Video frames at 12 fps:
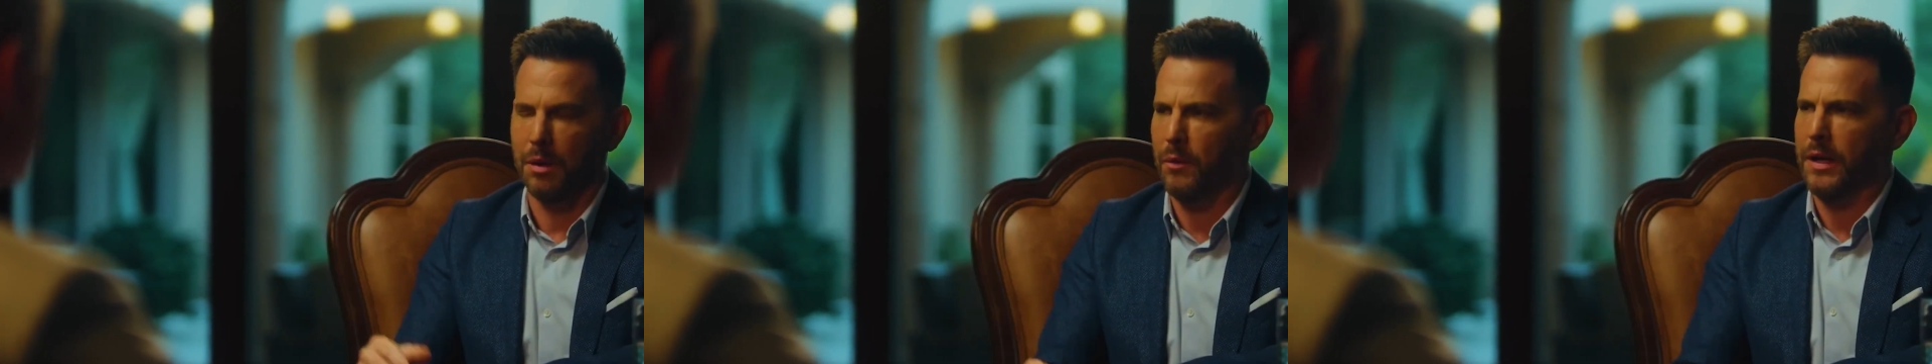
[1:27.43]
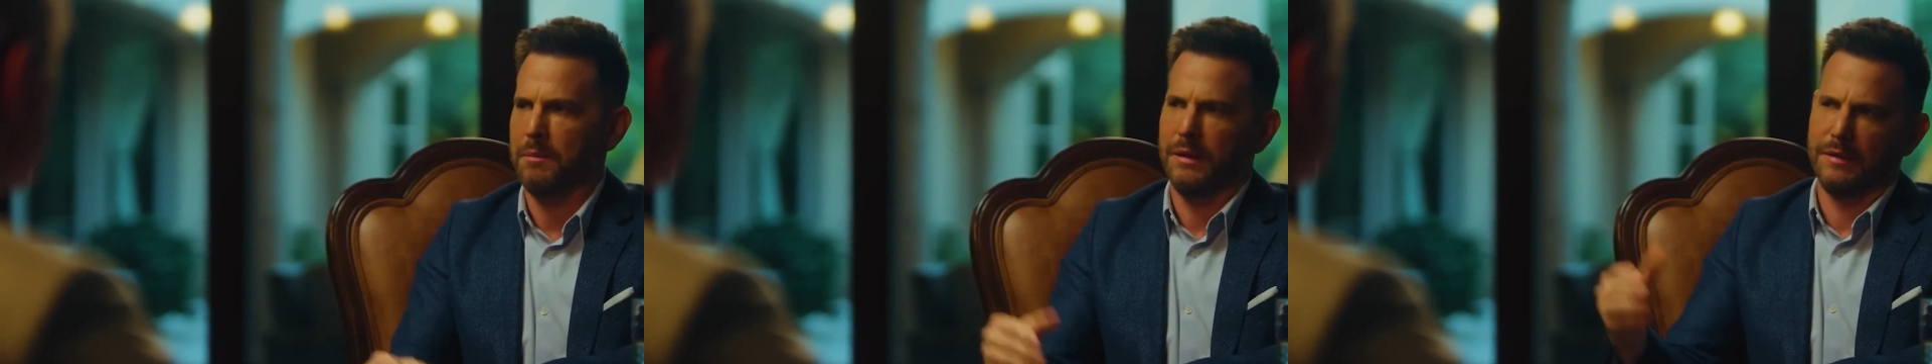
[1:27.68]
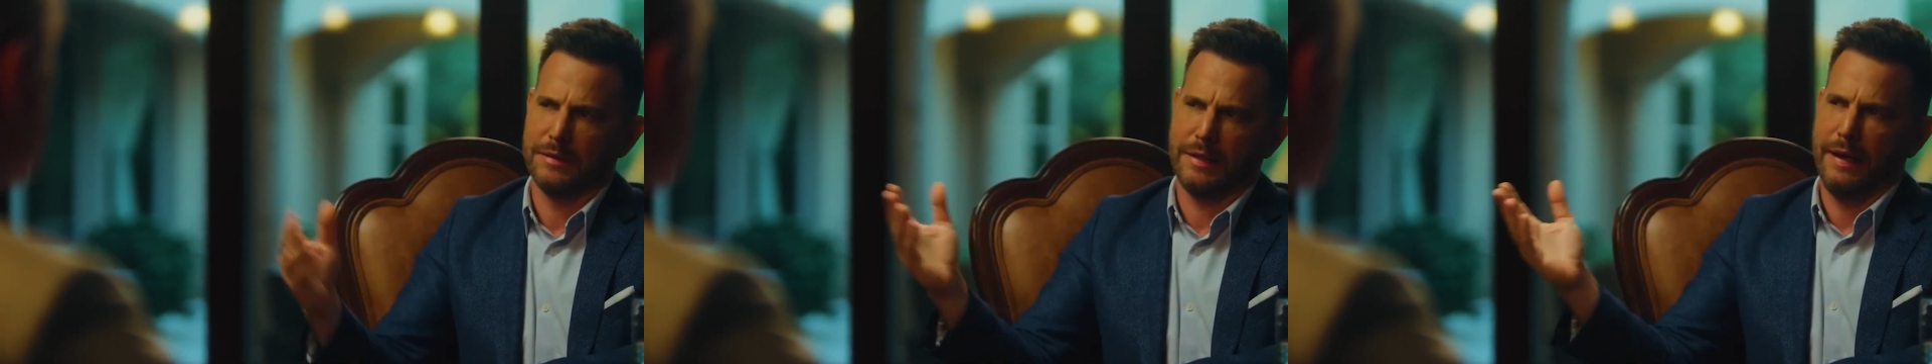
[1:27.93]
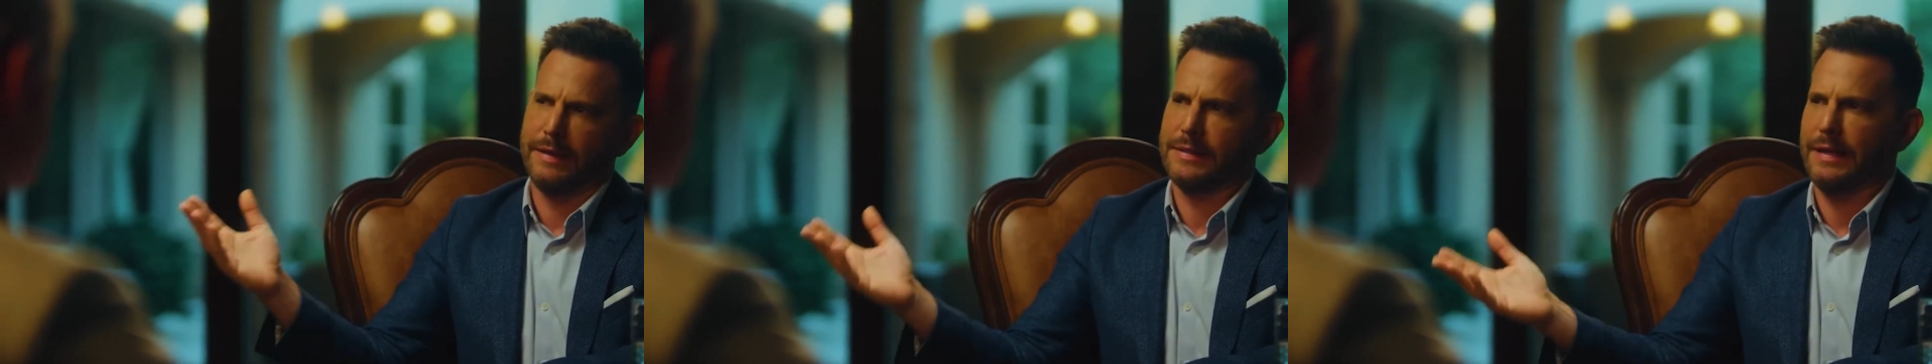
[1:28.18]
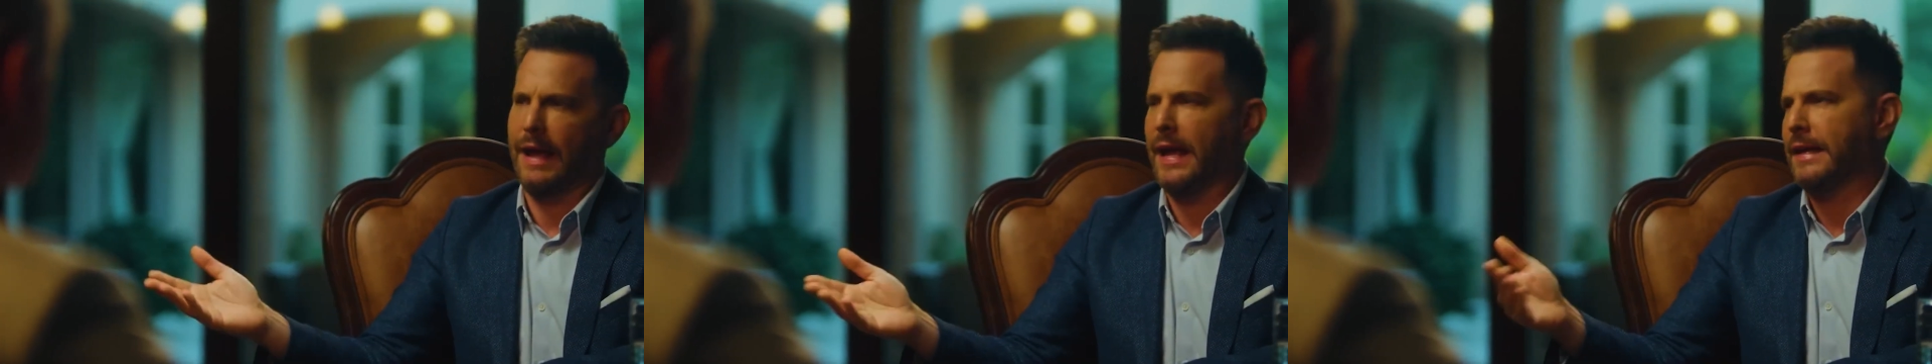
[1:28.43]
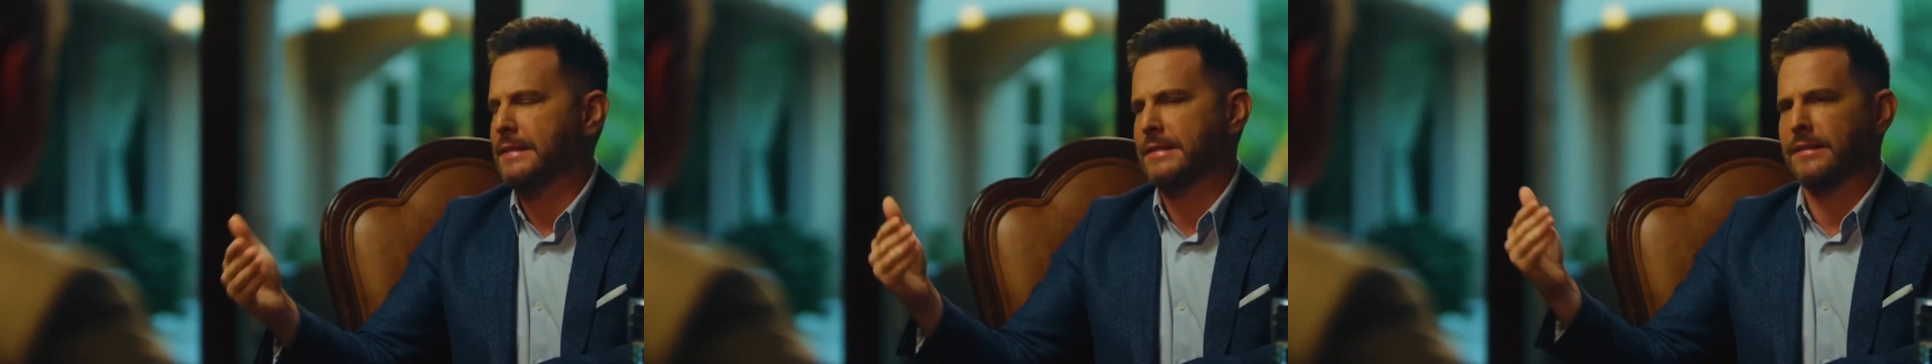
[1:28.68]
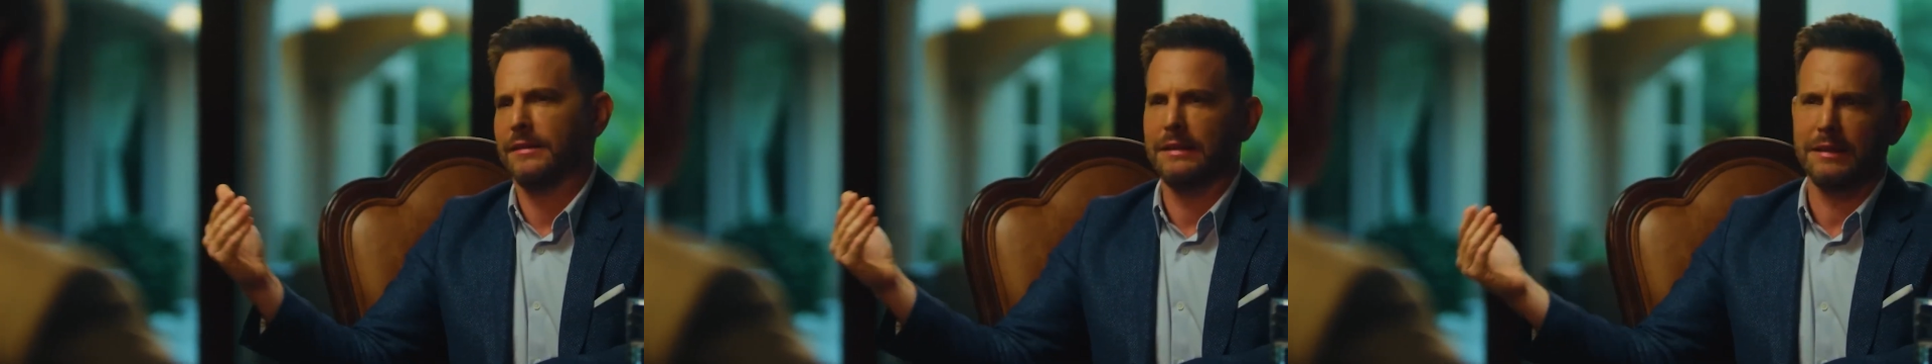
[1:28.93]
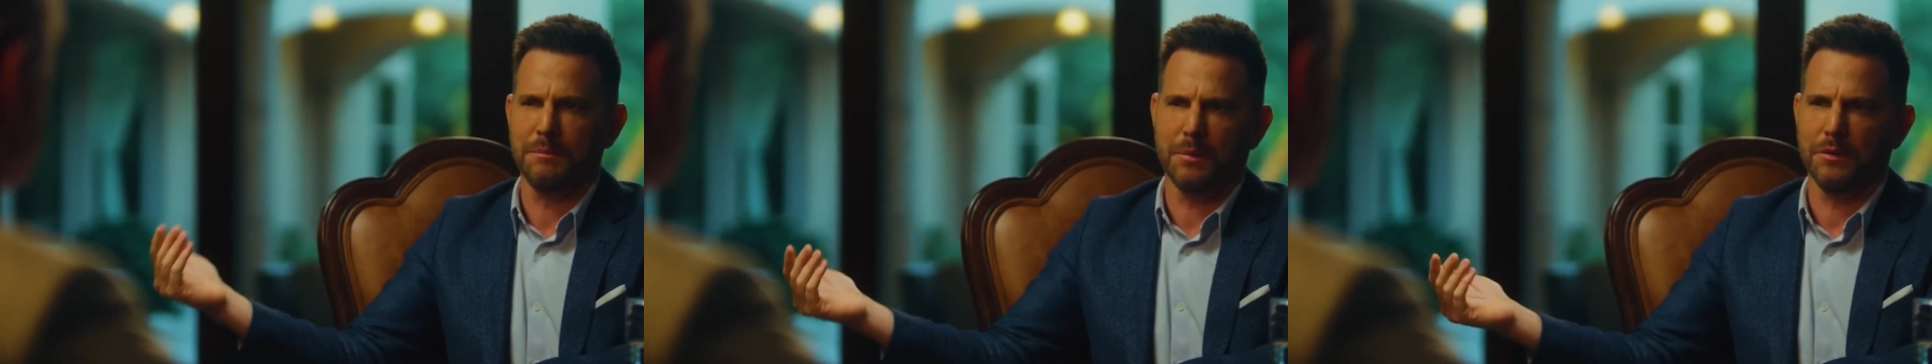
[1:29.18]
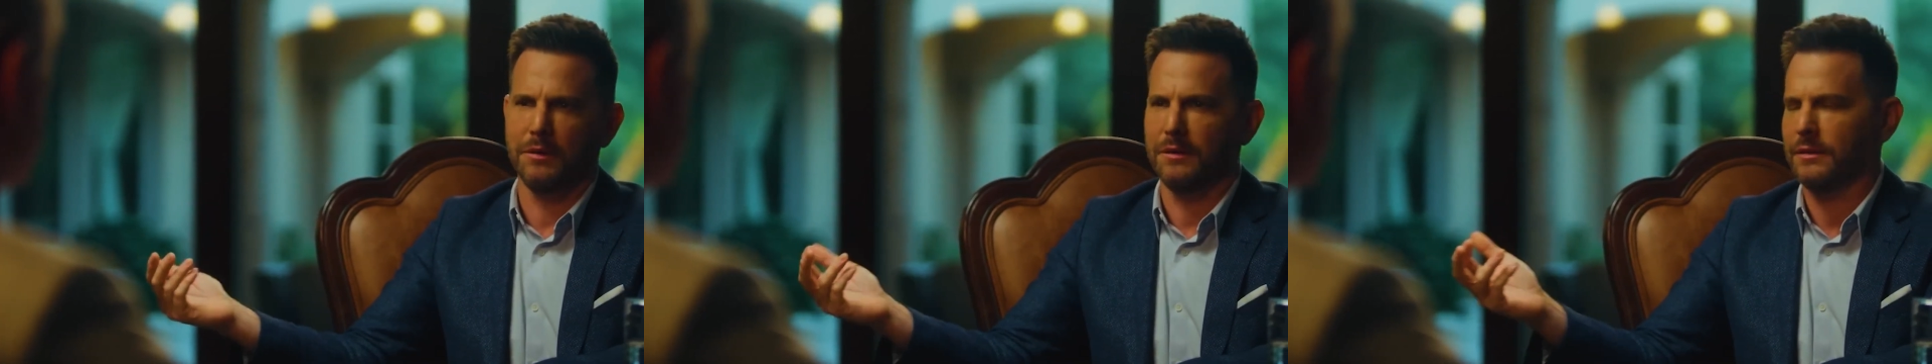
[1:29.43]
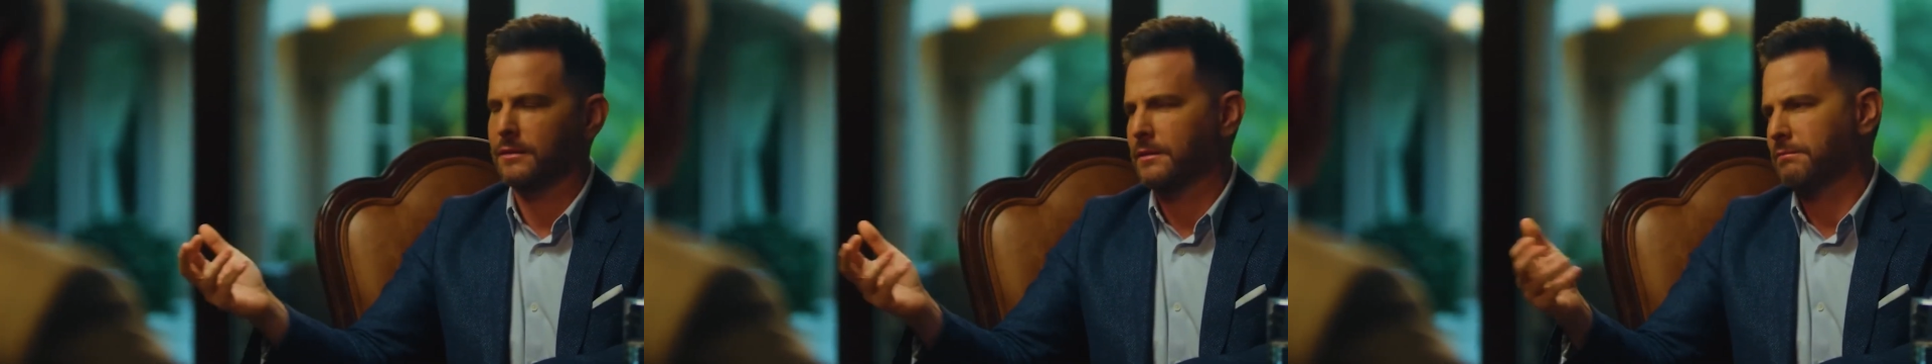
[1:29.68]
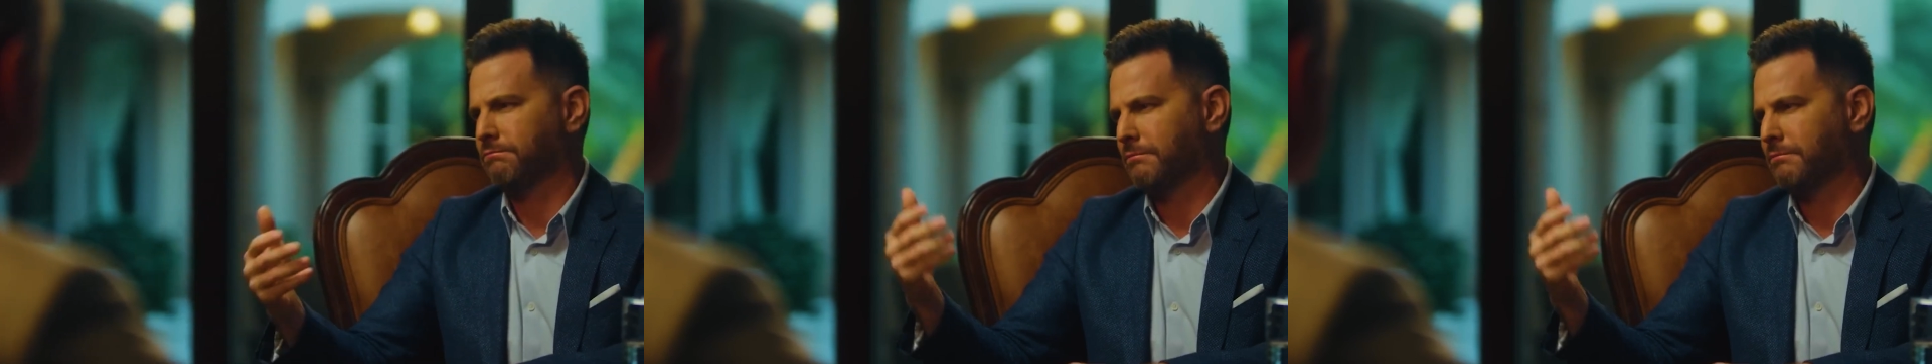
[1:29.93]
but wait a minute, this guy's gay, he's still liberal,